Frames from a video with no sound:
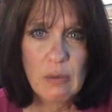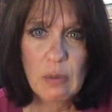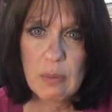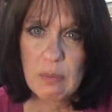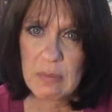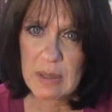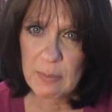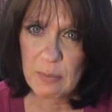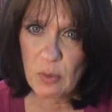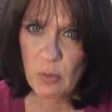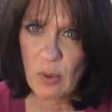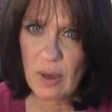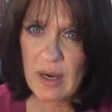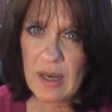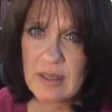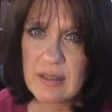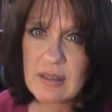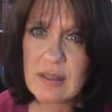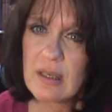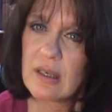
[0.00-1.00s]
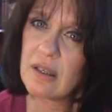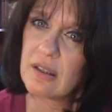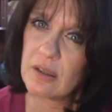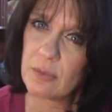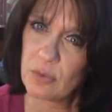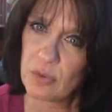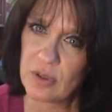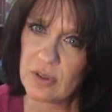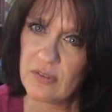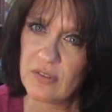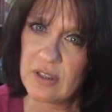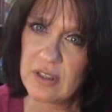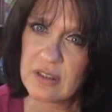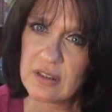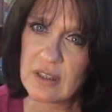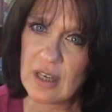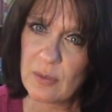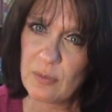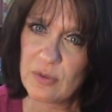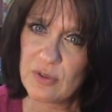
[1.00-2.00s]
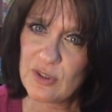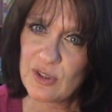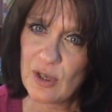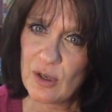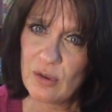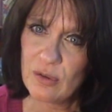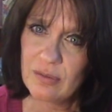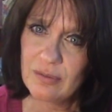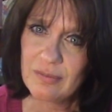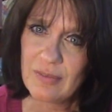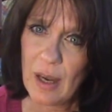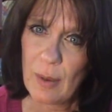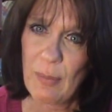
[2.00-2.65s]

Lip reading: remember what I said in the previous episode